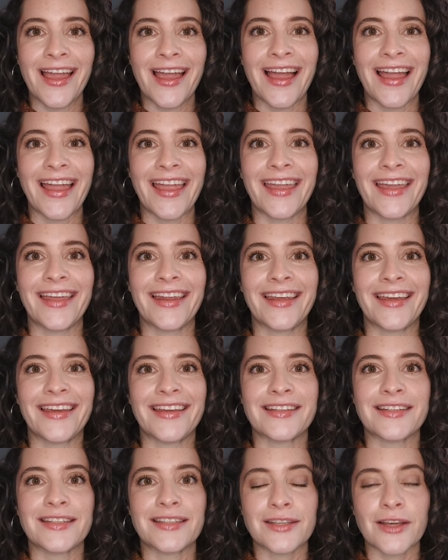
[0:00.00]
it
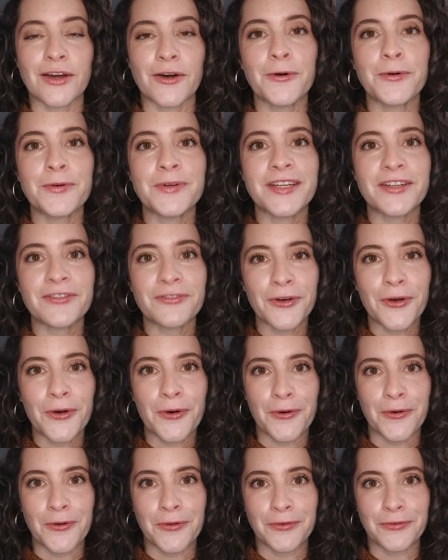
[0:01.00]
is so
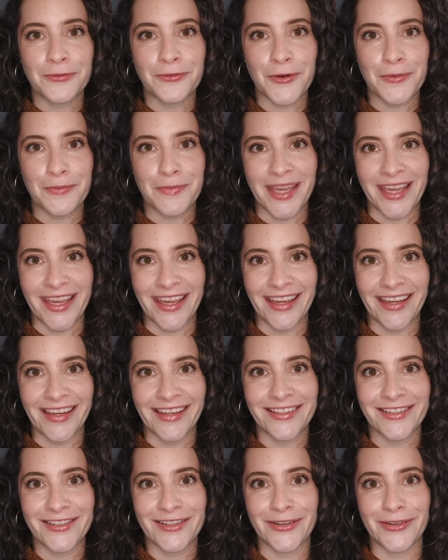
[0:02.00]
difficult for me
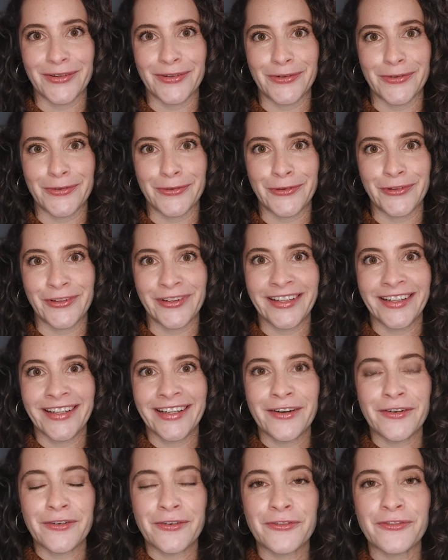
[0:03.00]
to
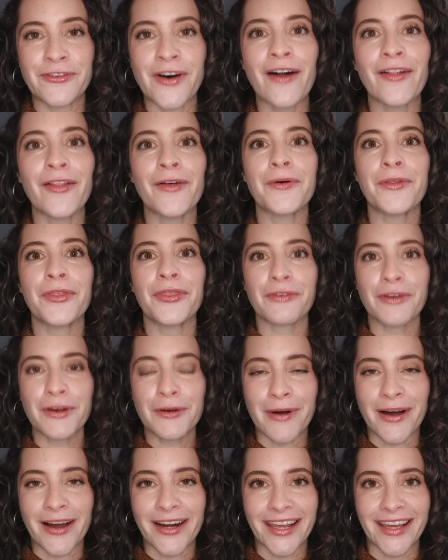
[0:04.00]
follow
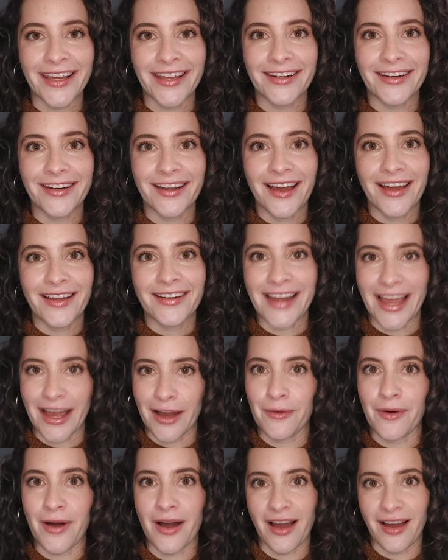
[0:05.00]
through on it.
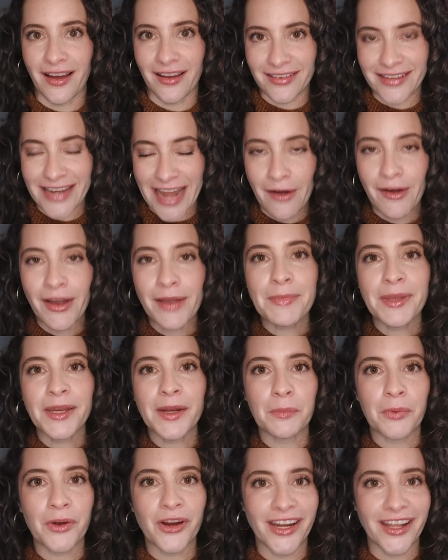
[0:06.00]
Now, now I'm in a
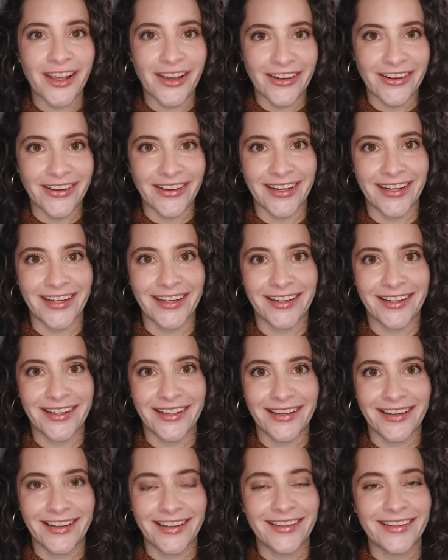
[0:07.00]
pretty good
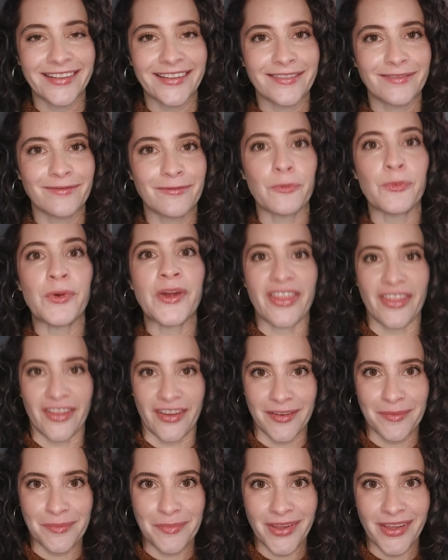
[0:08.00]

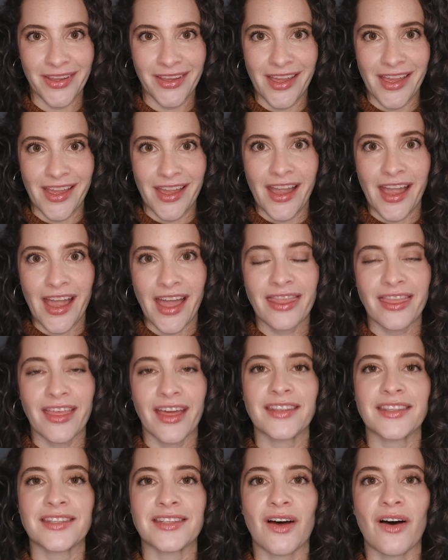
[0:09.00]
rhythm, and
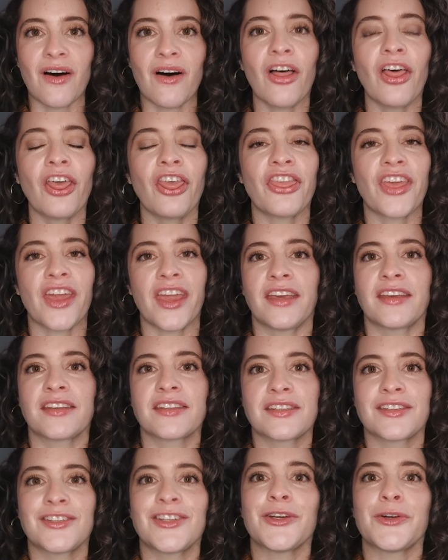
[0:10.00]
that's all
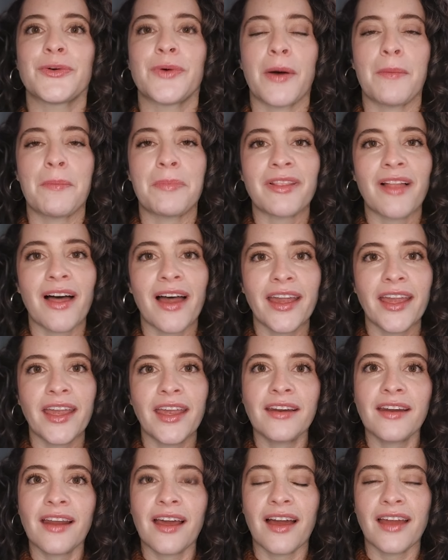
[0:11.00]
thanks to
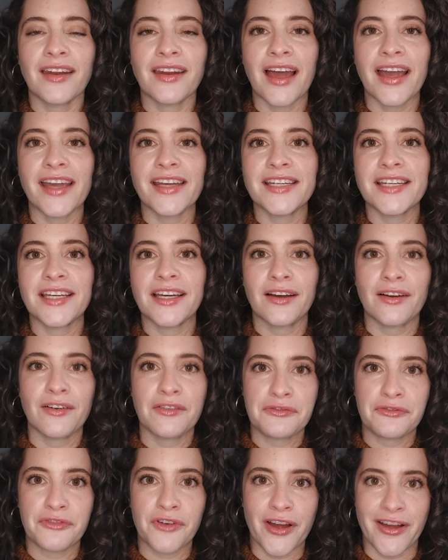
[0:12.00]
applying an idea
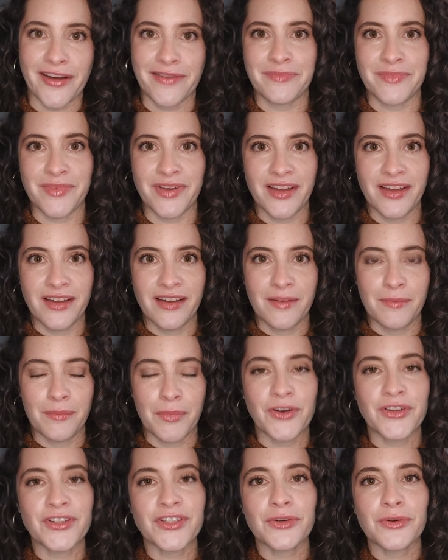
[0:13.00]
from
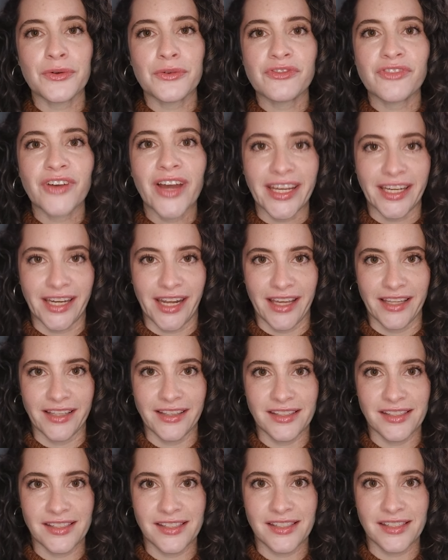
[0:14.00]
personal
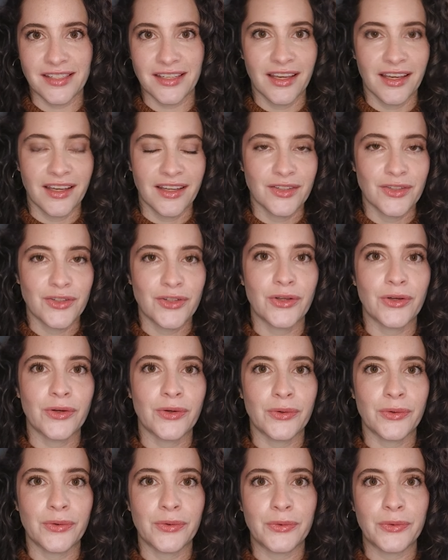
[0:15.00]
finance
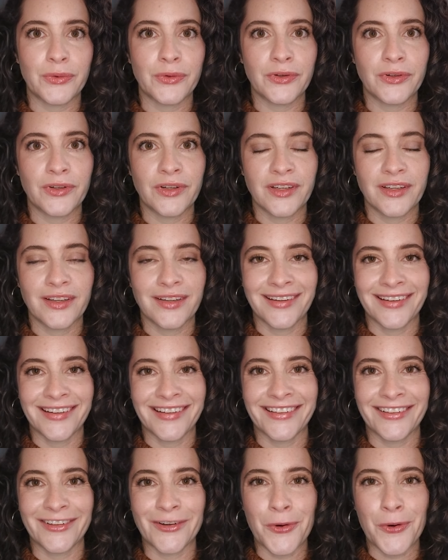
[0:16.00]
to
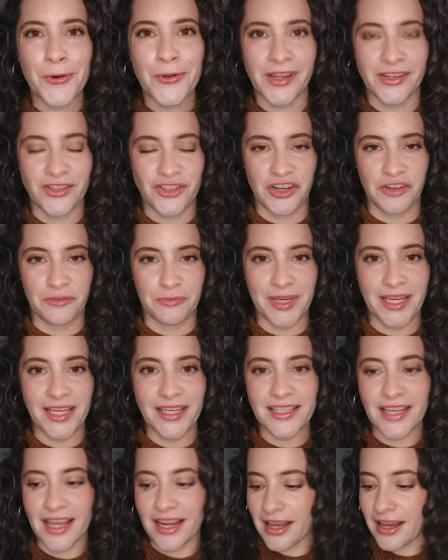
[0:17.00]
goal
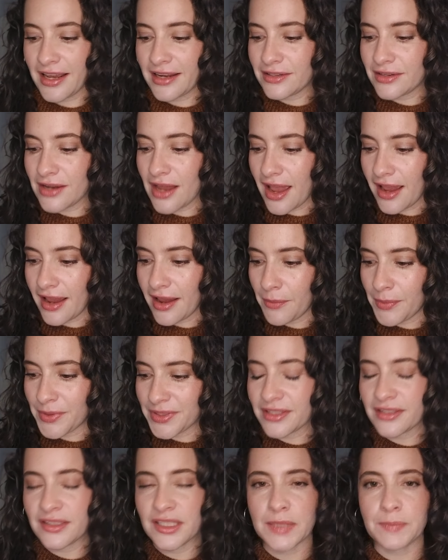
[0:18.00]
achievement and I I was
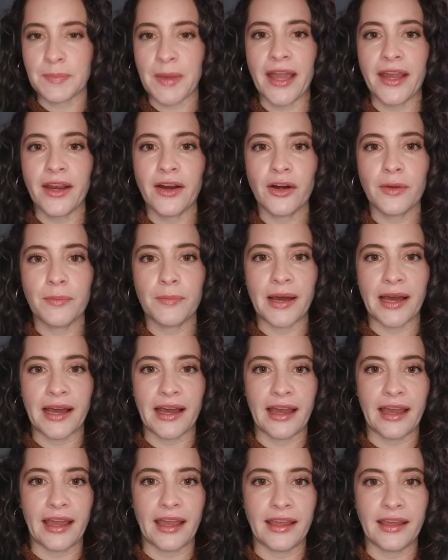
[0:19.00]
inspired
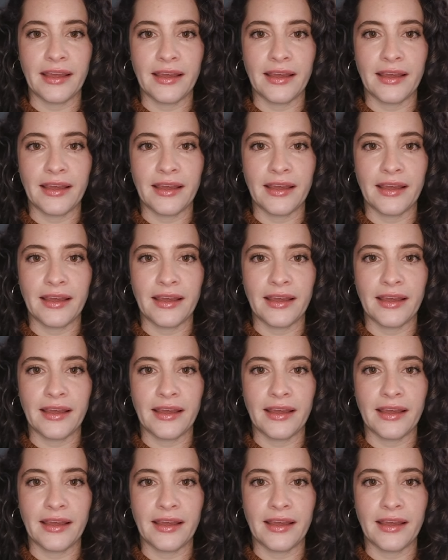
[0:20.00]
by